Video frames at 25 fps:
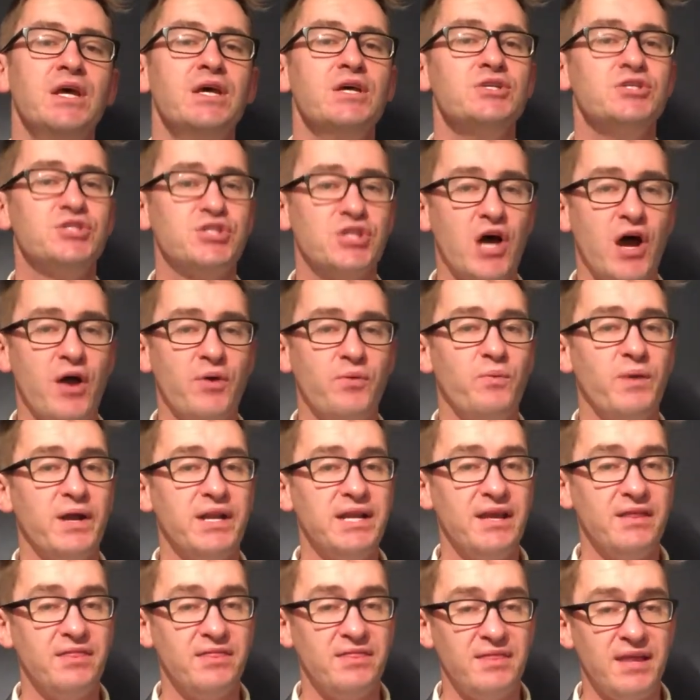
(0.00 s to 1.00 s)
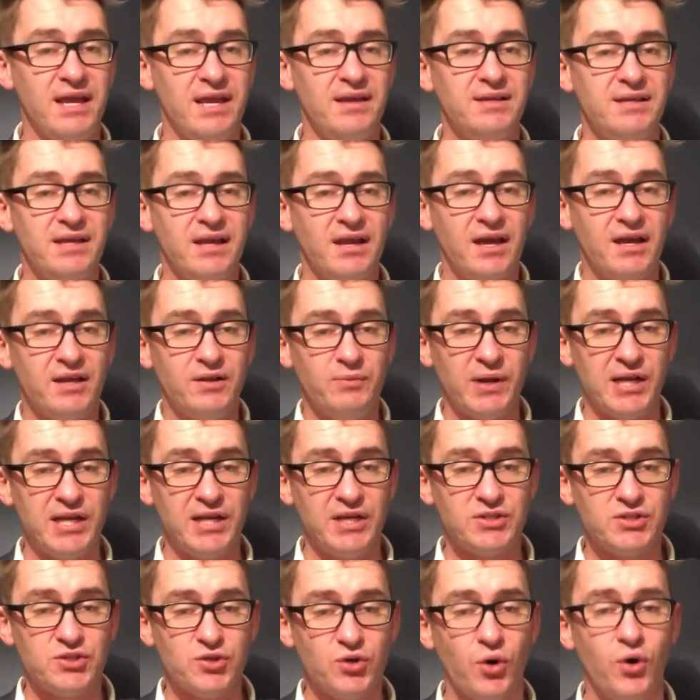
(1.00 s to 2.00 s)
So when you think and when
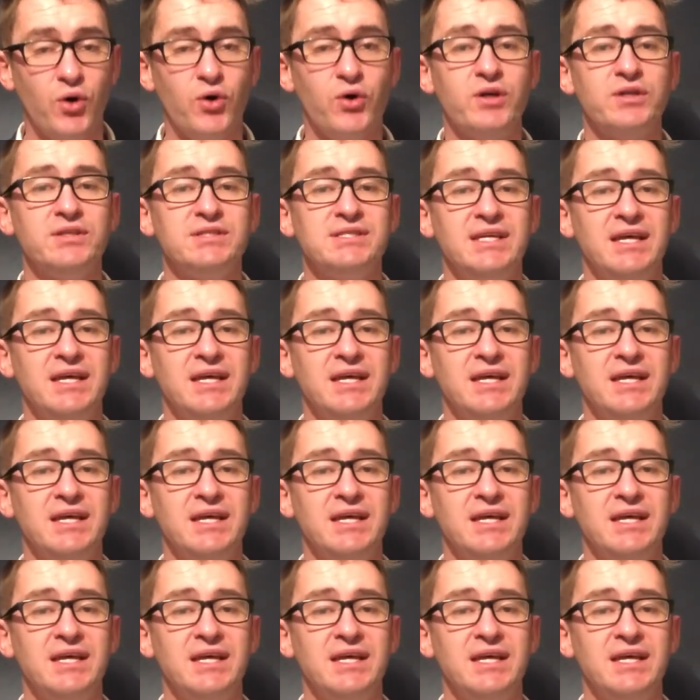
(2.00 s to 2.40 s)
you talk